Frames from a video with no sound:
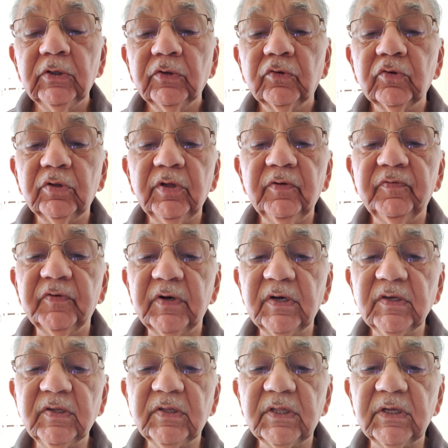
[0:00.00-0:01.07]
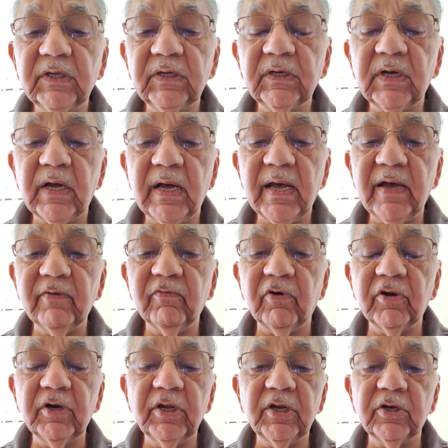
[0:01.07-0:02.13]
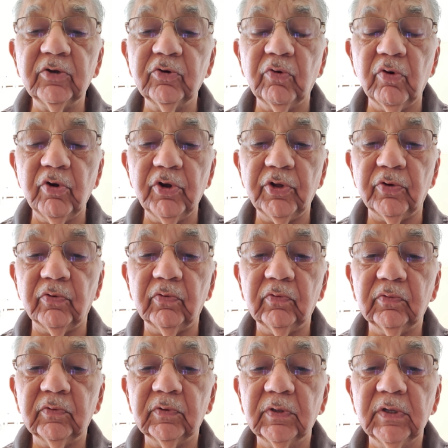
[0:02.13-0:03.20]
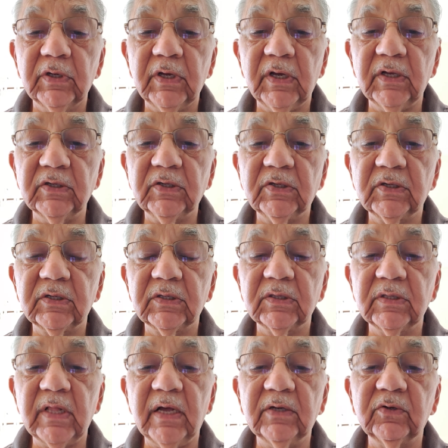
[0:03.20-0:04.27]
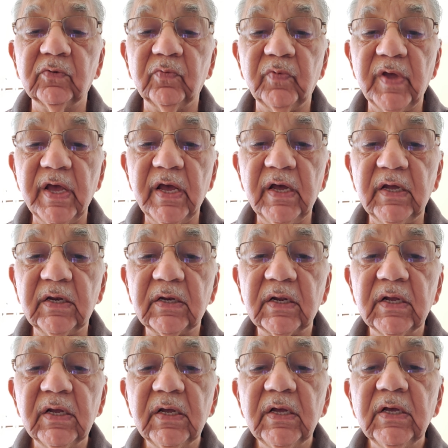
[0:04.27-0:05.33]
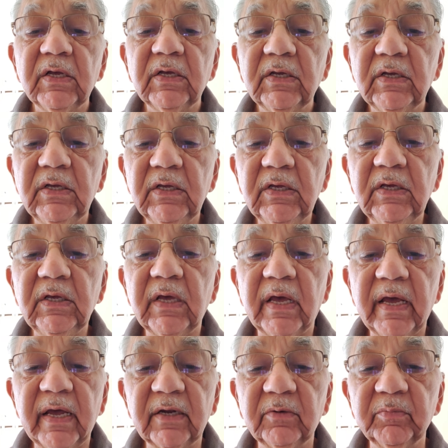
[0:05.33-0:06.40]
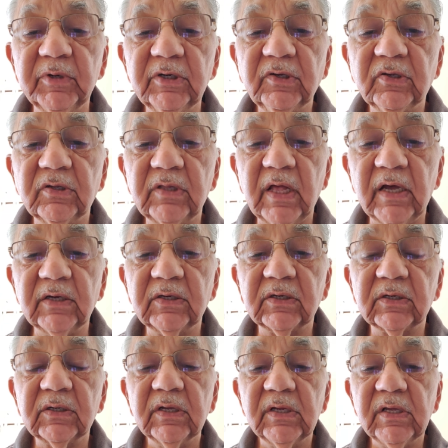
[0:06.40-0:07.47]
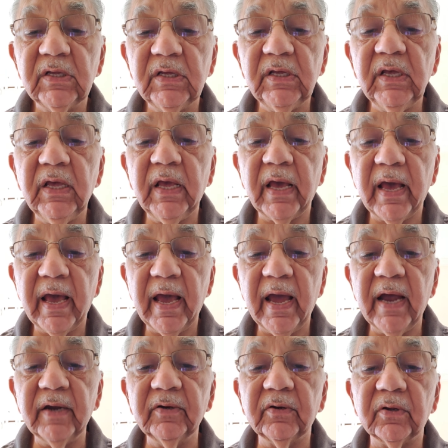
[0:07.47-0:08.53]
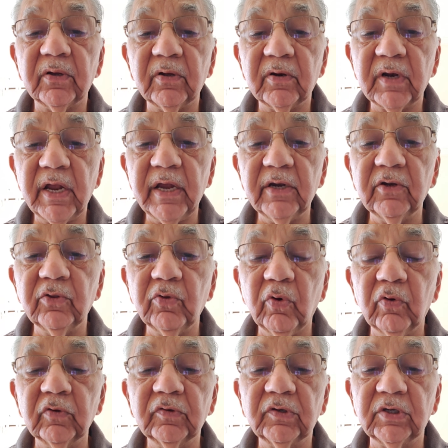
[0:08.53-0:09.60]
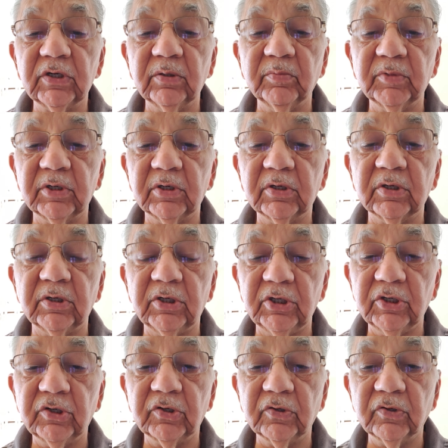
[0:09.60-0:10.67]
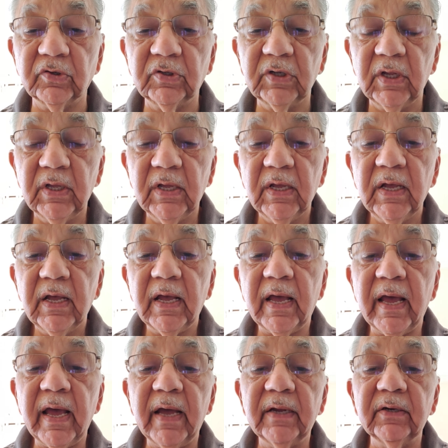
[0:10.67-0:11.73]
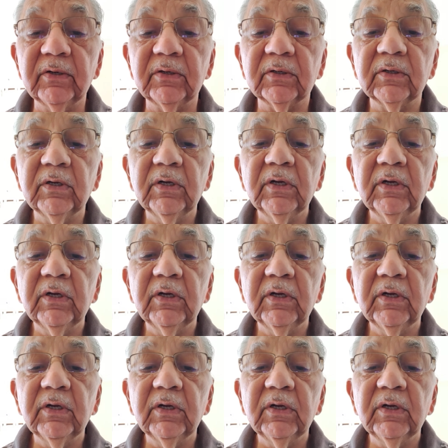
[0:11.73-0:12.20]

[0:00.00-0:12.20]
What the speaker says: So the first thing I have already told you is that where he admits that he had read those terms and conditions and